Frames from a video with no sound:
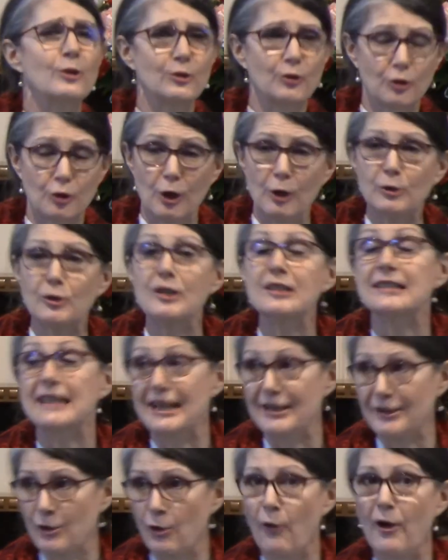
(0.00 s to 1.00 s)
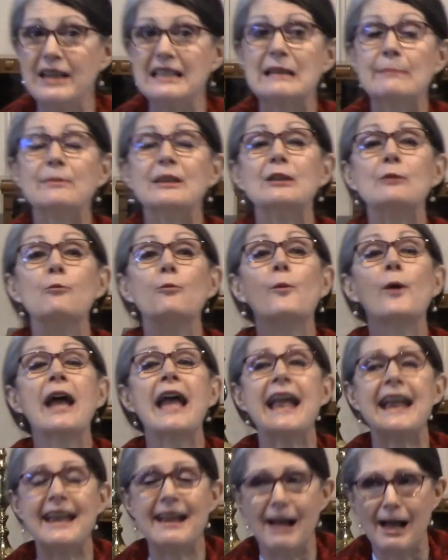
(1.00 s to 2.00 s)
churches is going to be
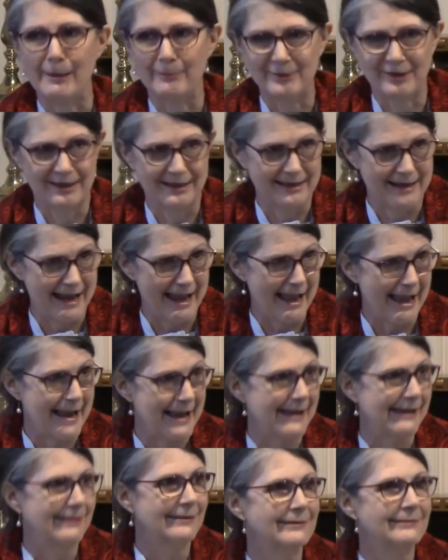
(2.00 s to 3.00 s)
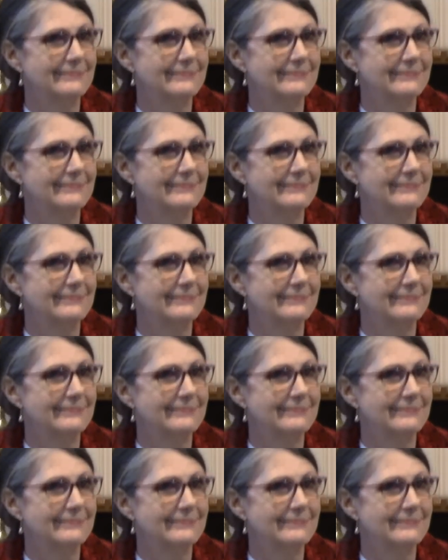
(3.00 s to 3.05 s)
way up today.